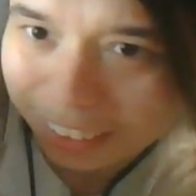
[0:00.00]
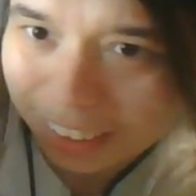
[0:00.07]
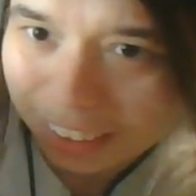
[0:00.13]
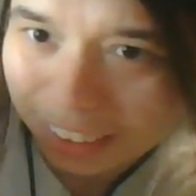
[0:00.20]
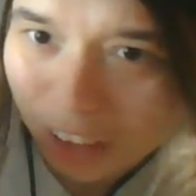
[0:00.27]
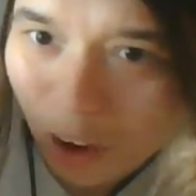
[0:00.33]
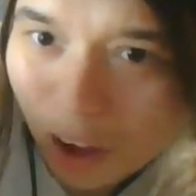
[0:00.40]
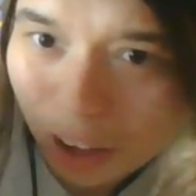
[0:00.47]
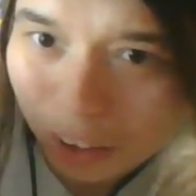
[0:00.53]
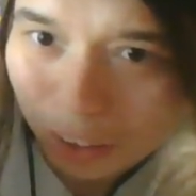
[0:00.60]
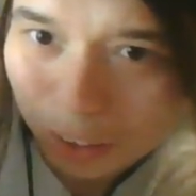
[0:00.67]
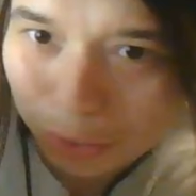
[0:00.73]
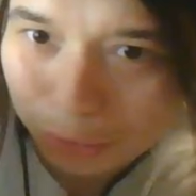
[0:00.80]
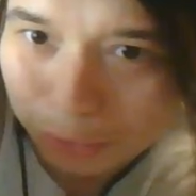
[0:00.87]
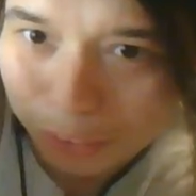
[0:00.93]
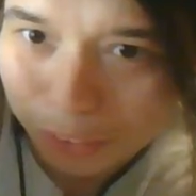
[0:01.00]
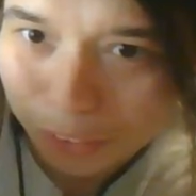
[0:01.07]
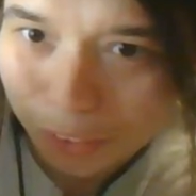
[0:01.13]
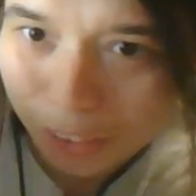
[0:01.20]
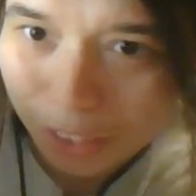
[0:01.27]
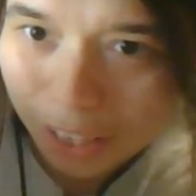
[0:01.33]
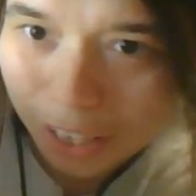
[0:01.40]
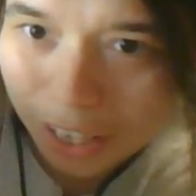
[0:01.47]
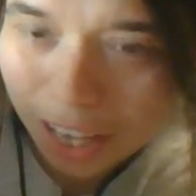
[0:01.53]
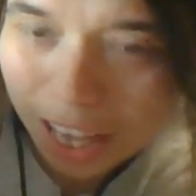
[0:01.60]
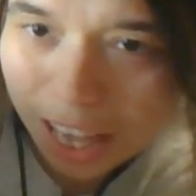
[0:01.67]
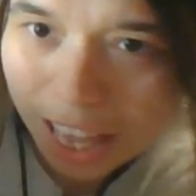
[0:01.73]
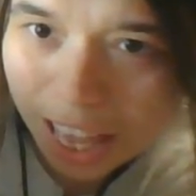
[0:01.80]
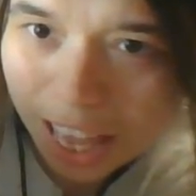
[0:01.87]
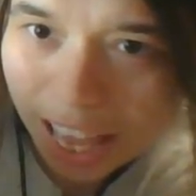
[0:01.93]
He got closer,
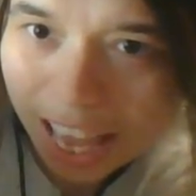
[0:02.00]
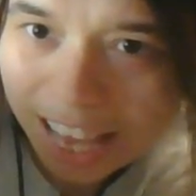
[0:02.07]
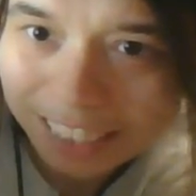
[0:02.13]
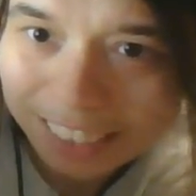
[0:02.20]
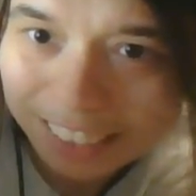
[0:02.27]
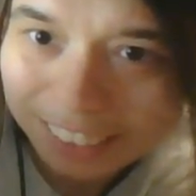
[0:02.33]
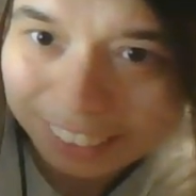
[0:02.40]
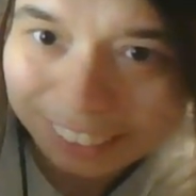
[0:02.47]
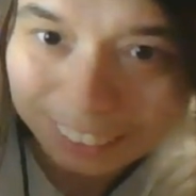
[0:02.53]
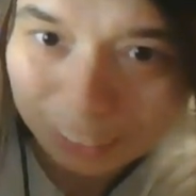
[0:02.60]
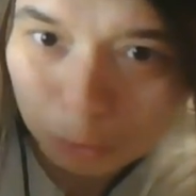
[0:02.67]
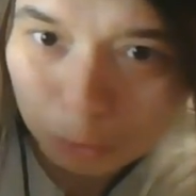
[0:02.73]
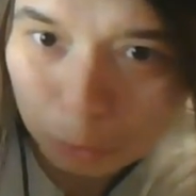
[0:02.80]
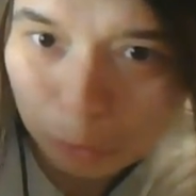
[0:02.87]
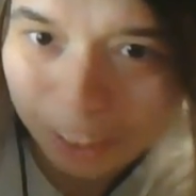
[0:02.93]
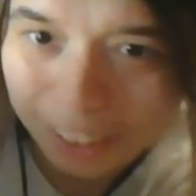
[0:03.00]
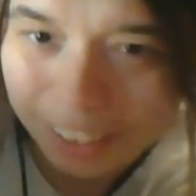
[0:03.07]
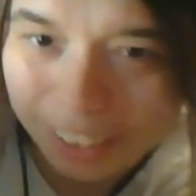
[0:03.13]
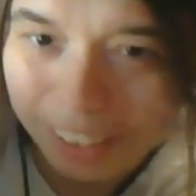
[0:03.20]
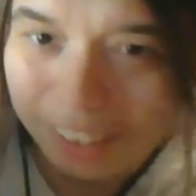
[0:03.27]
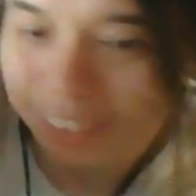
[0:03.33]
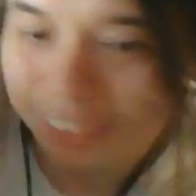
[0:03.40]
and he's still working.